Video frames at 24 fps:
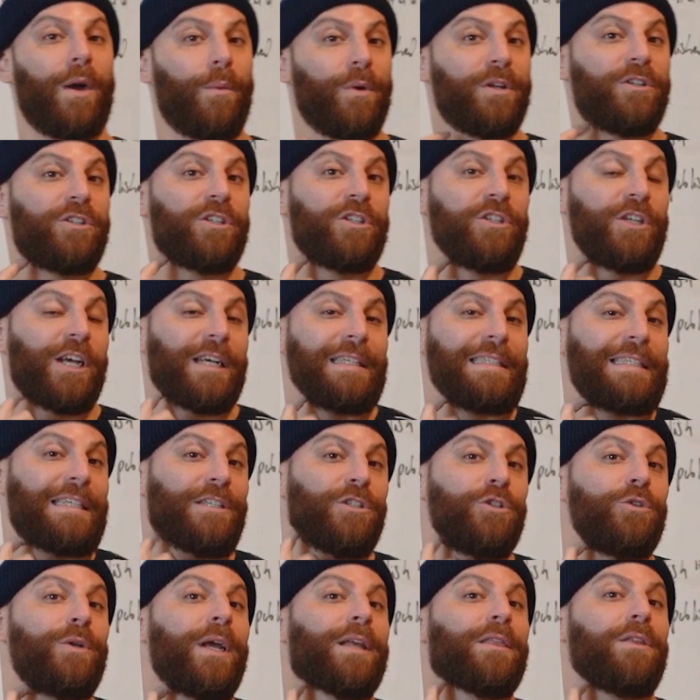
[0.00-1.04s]
I would suggest
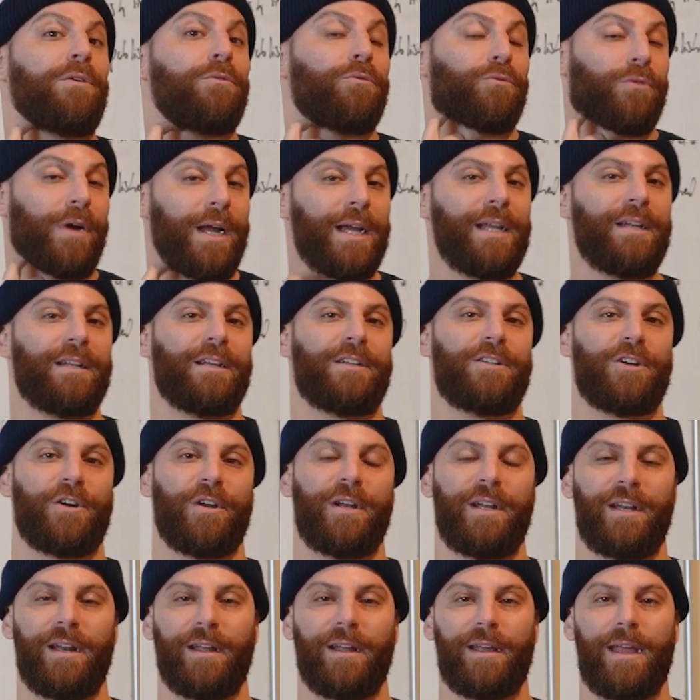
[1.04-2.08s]
is you get the right
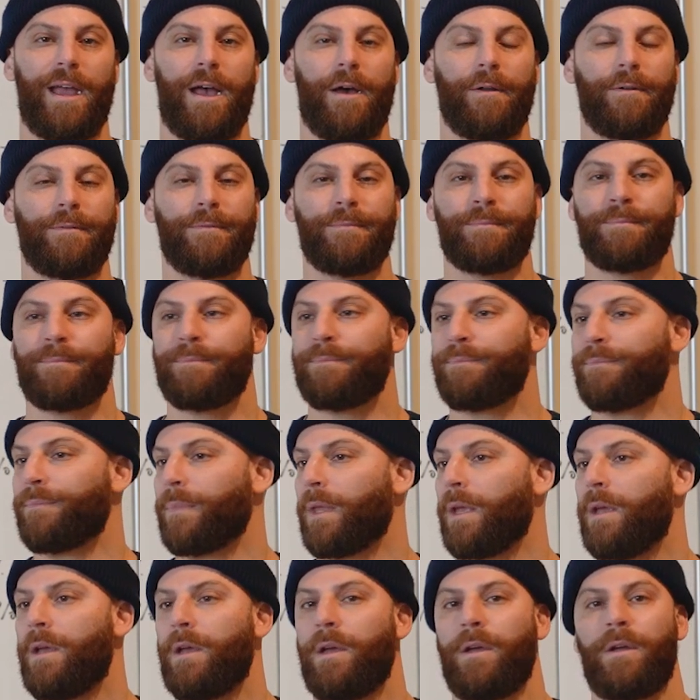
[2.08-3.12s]
attorney and accountant.
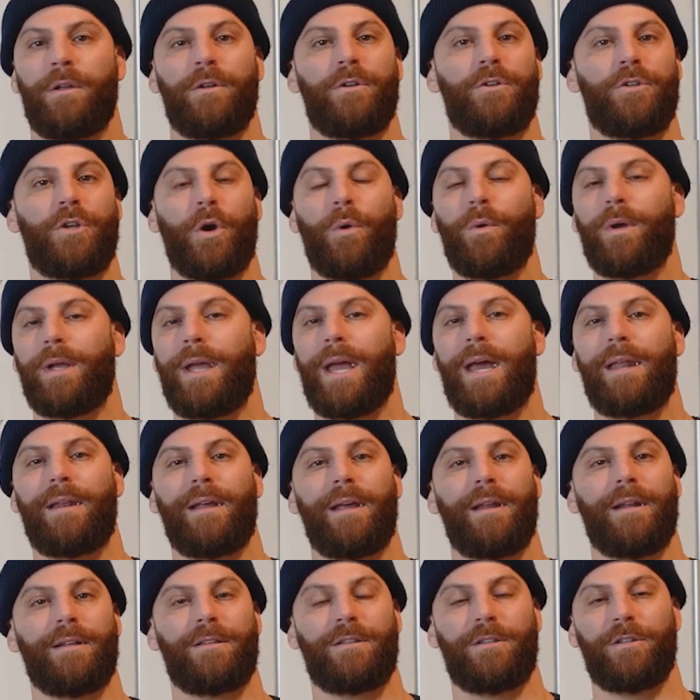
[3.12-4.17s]
Don't
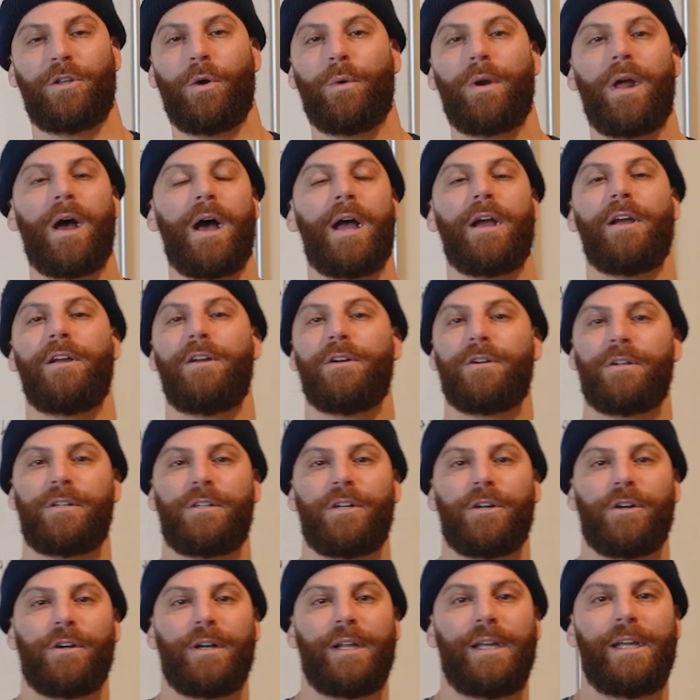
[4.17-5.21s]
hire your
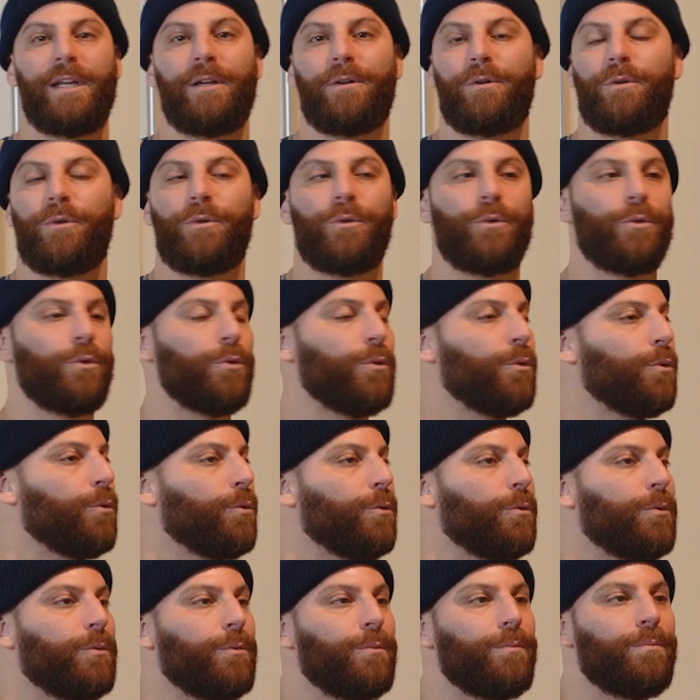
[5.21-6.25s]
attorney
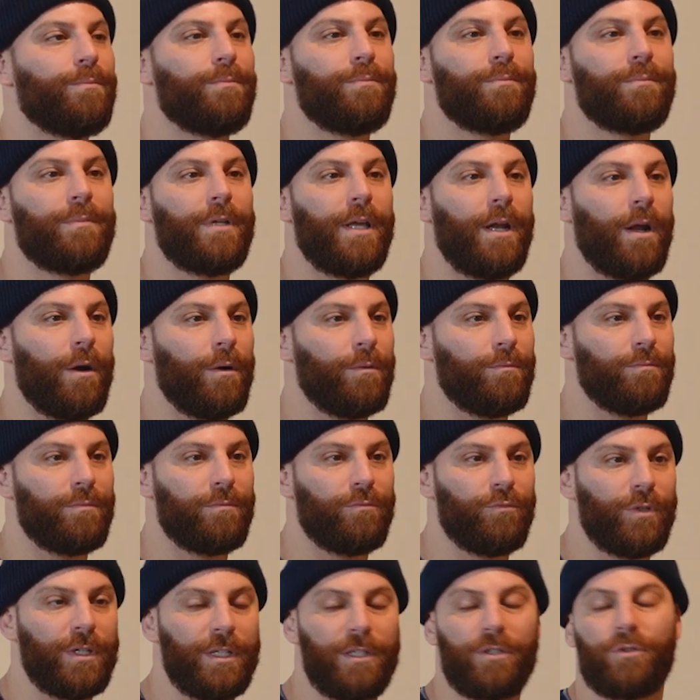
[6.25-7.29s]
who,
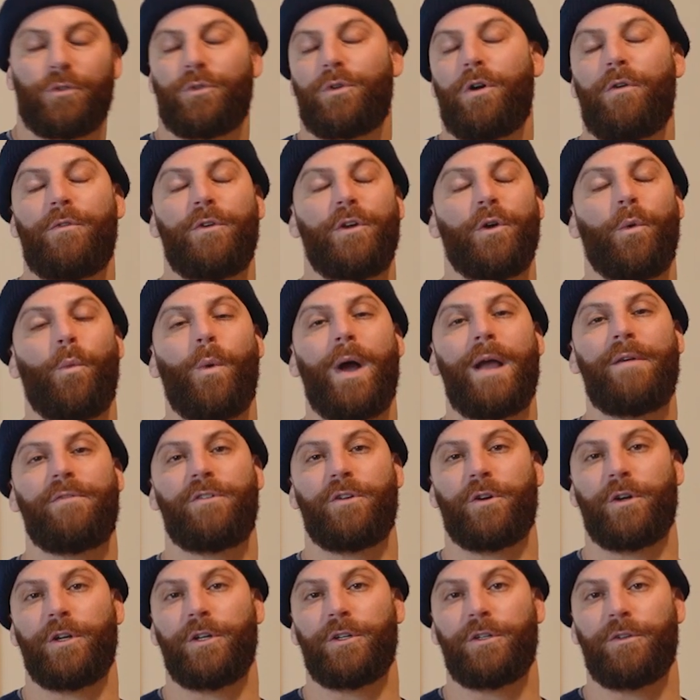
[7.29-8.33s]
really screwed over your wife
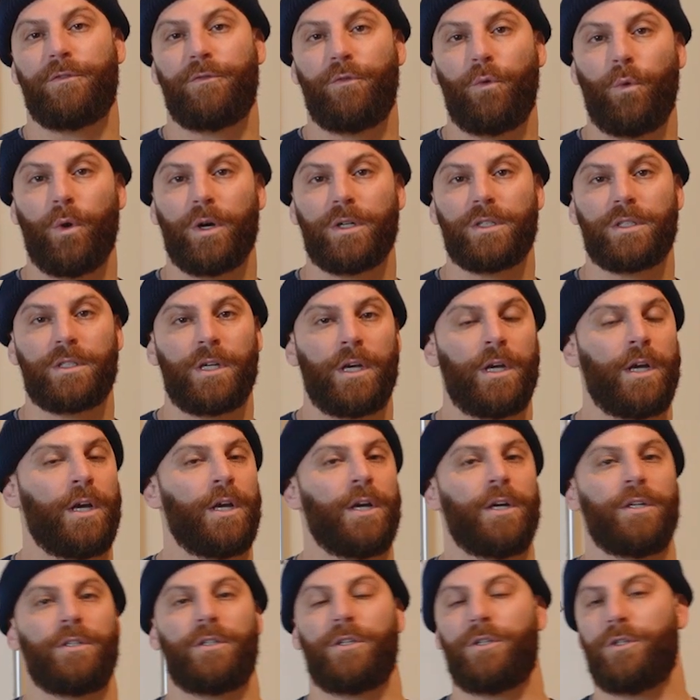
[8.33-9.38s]
during your divorce
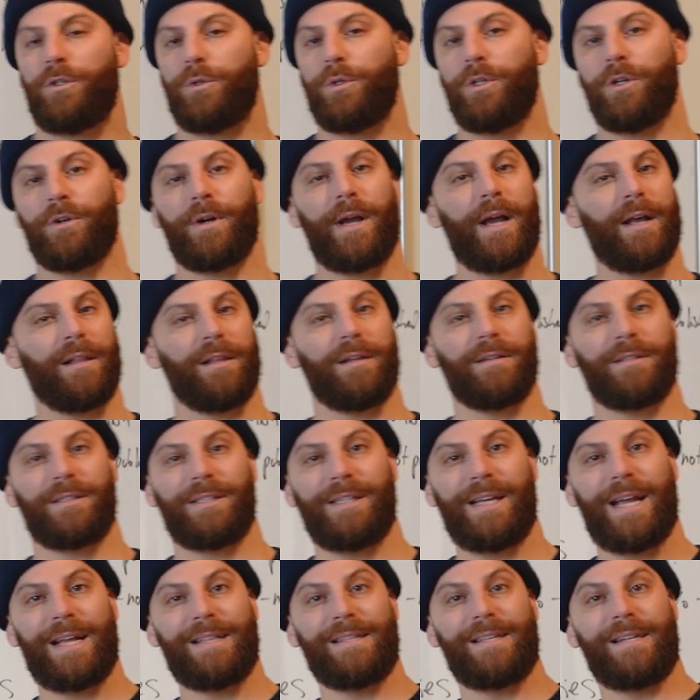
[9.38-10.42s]
to do your
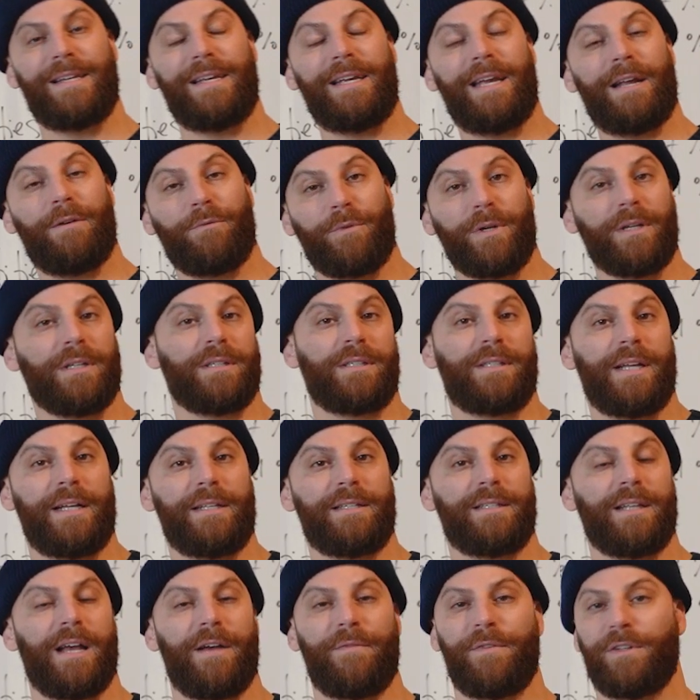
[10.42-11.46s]
LLC entity and real estate
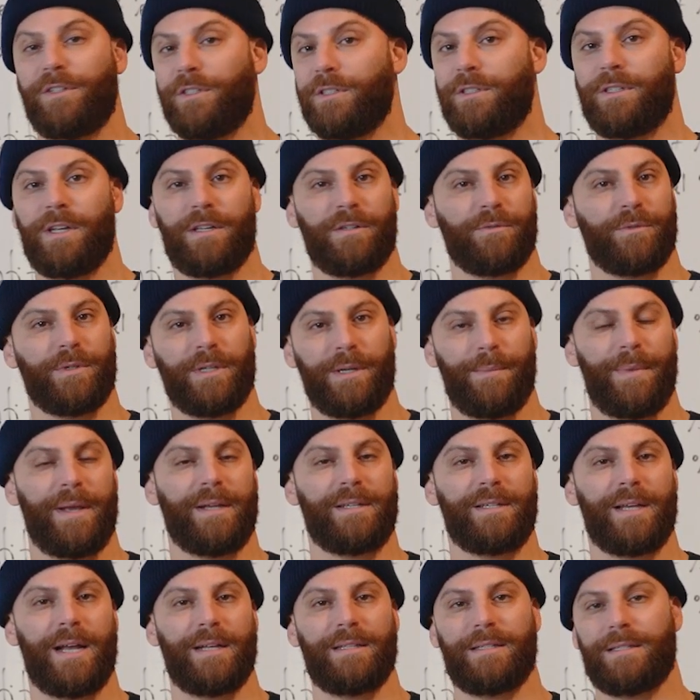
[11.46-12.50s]
stuff. It just doesn't really make
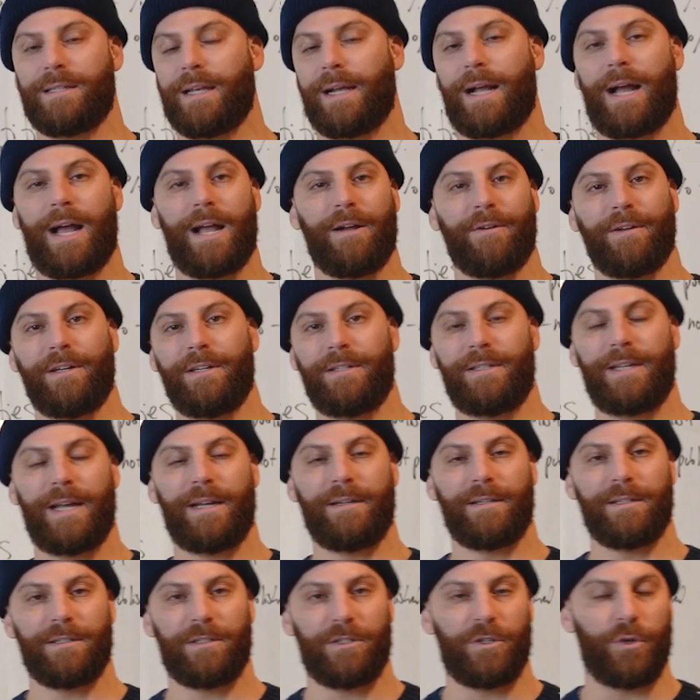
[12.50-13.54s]
sense. It's like hiring your
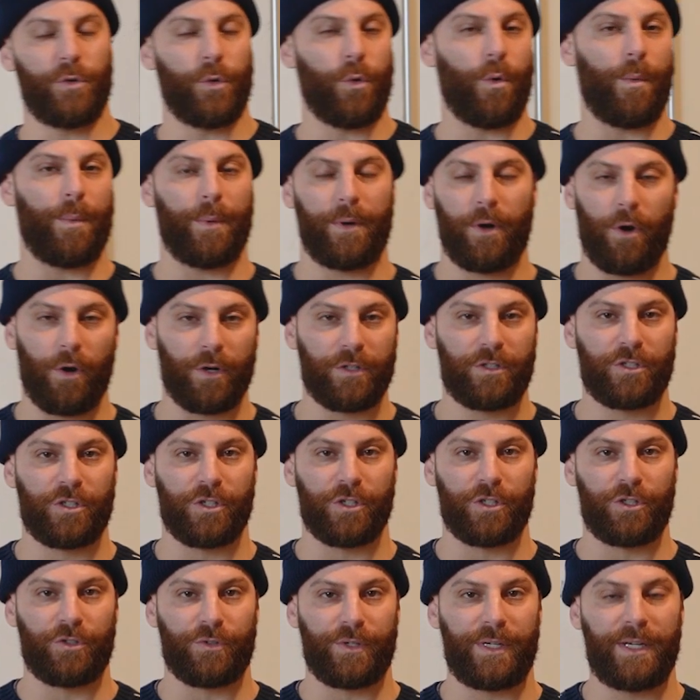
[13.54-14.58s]
dentist to do open heart
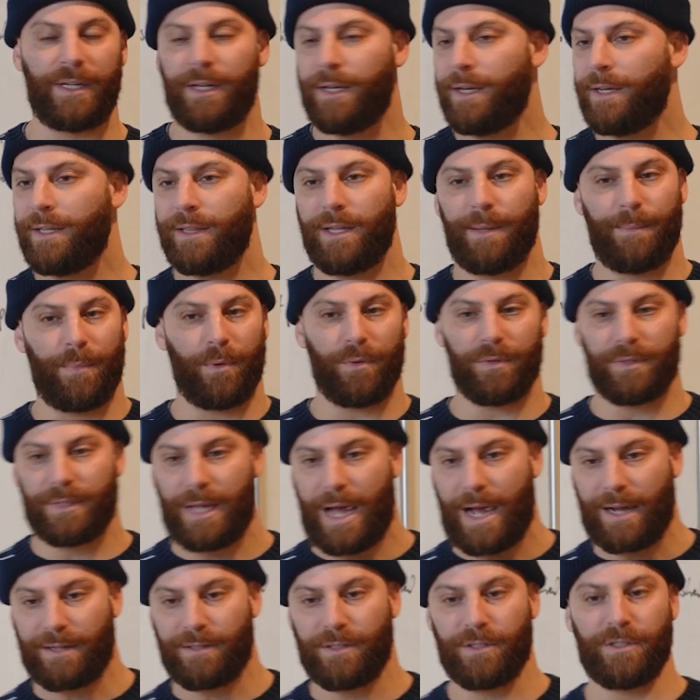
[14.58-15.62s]
surgery. They're both
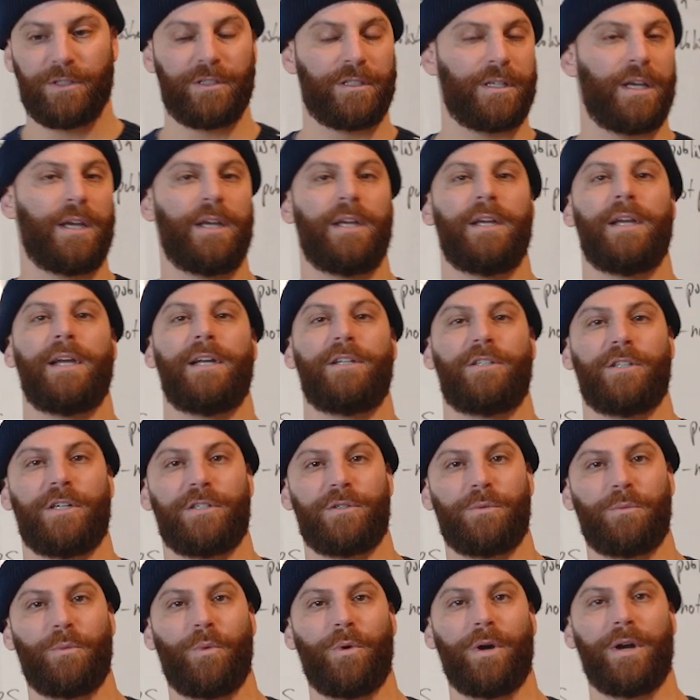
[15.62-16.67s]
doctors. It
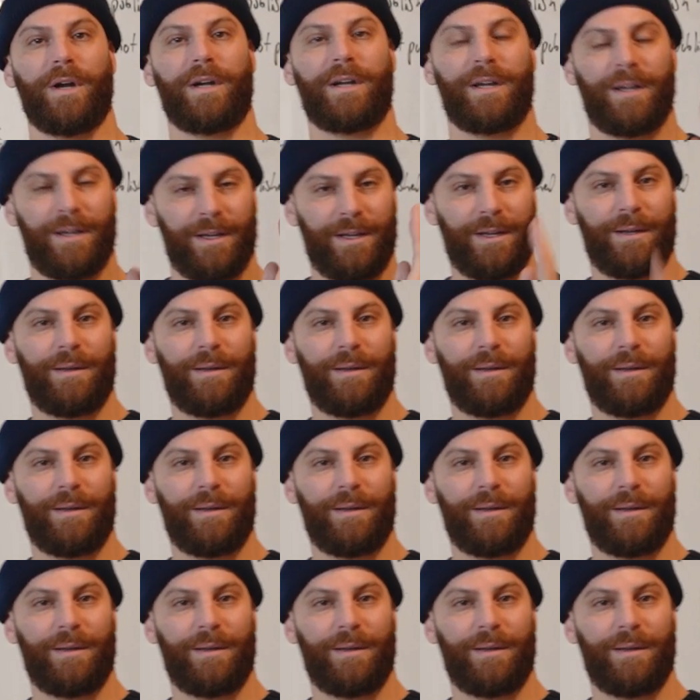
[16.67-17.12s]
doesn't work.